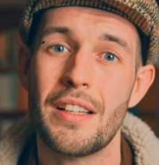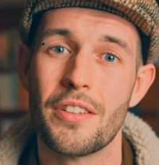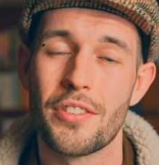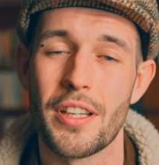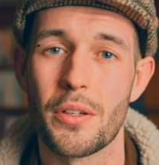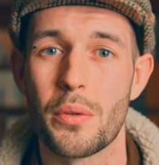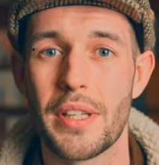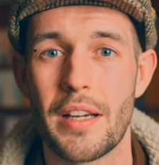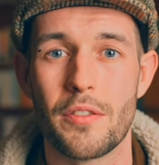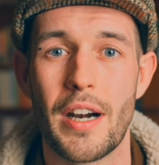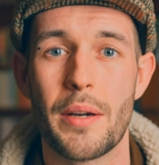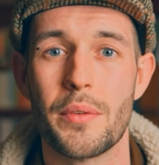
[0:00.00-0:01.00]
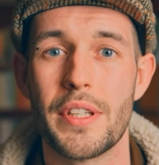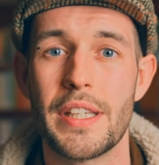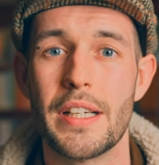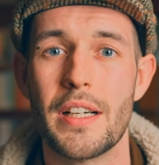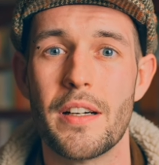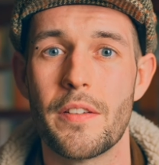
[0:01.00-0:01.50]
cycle that round
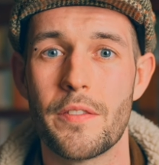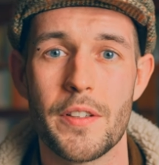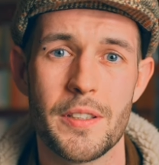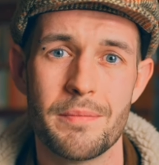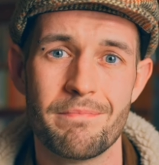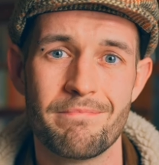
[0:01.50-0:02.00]
the earth for